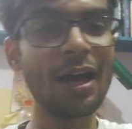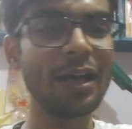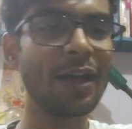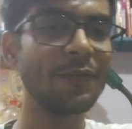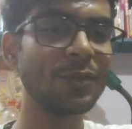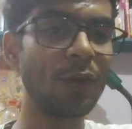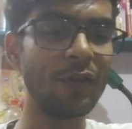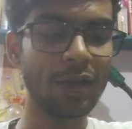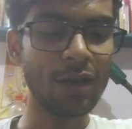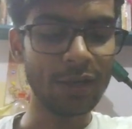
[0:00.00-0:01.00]
have solved
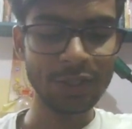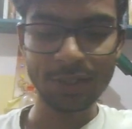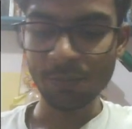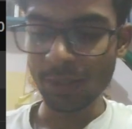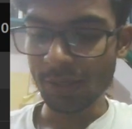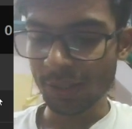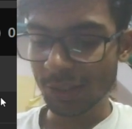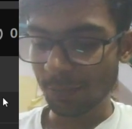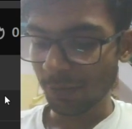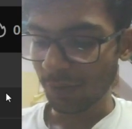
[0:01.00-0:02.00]
complete
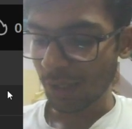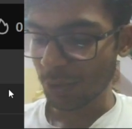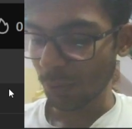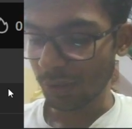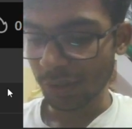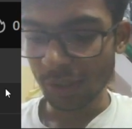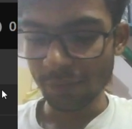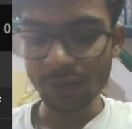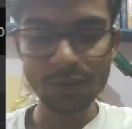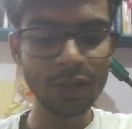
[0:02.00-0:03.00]
addition of class 12th and
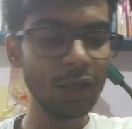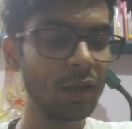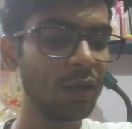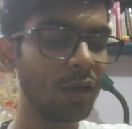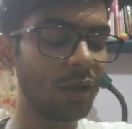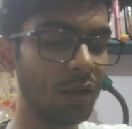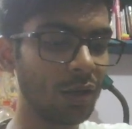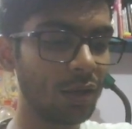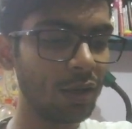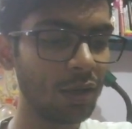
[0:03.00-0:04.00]
11th.
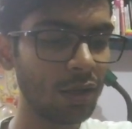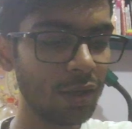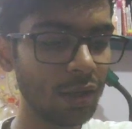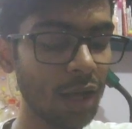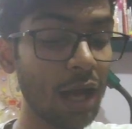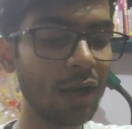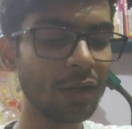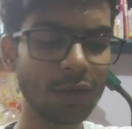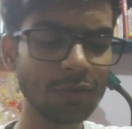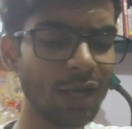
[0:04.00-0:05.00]
Uh,
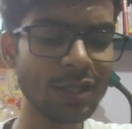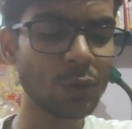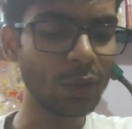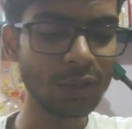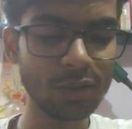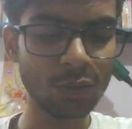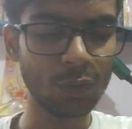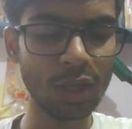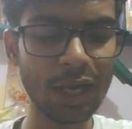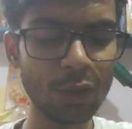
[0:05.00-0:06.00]
Class 12th,
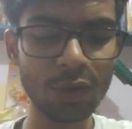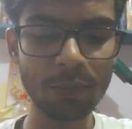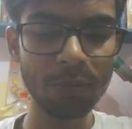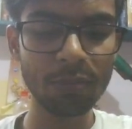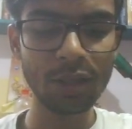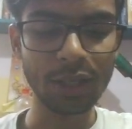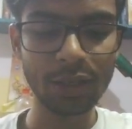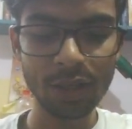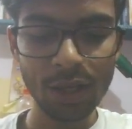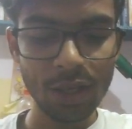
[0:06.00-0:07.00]
I don't remember, like,
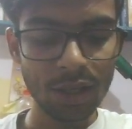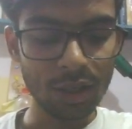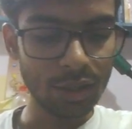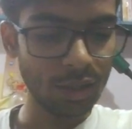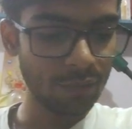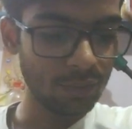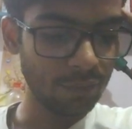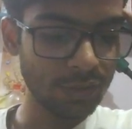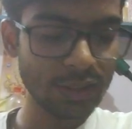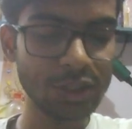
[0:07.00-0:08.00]

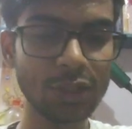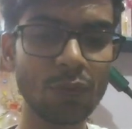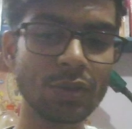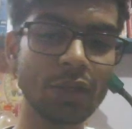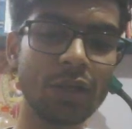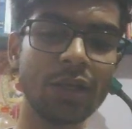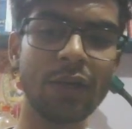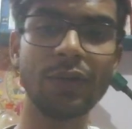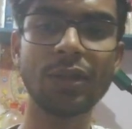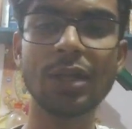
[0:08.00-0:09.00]
differentiation was there in
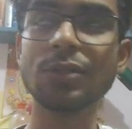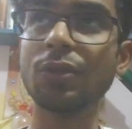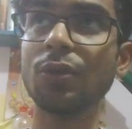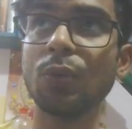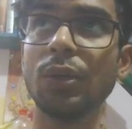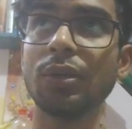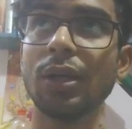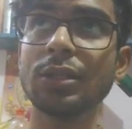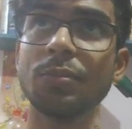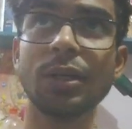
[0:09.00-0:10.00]
11th class or 12th
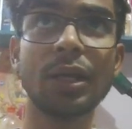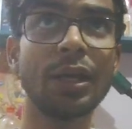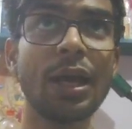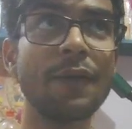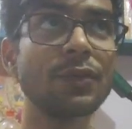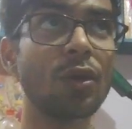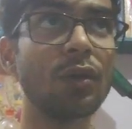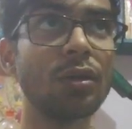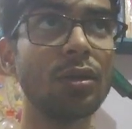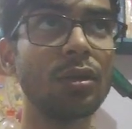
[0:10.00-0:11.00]
class, but I have solved
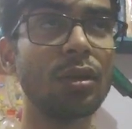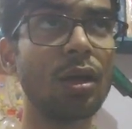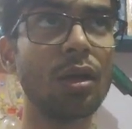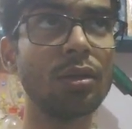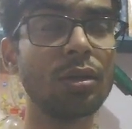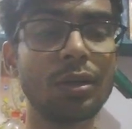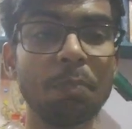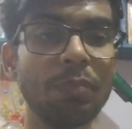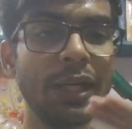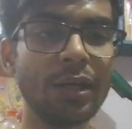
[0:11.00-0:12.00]
the
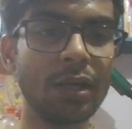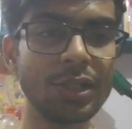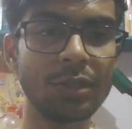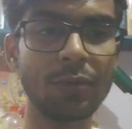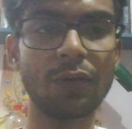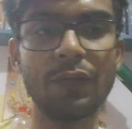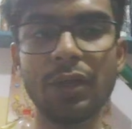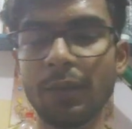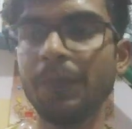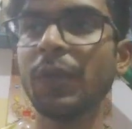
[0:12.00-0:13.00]
complete addition of it.
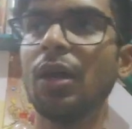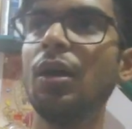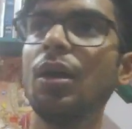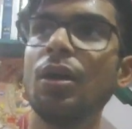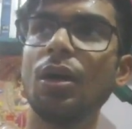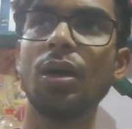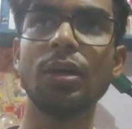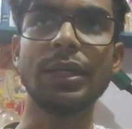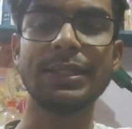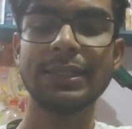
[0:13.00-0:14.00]

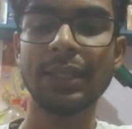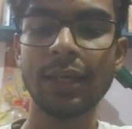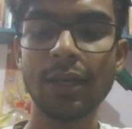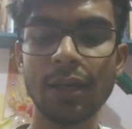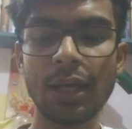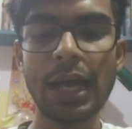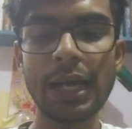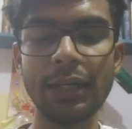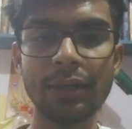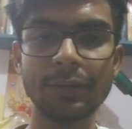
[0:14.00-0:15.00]
Yes.
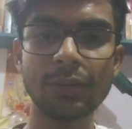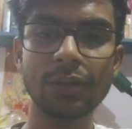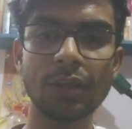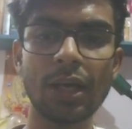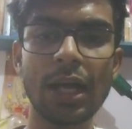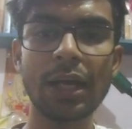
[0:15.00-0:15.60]
And we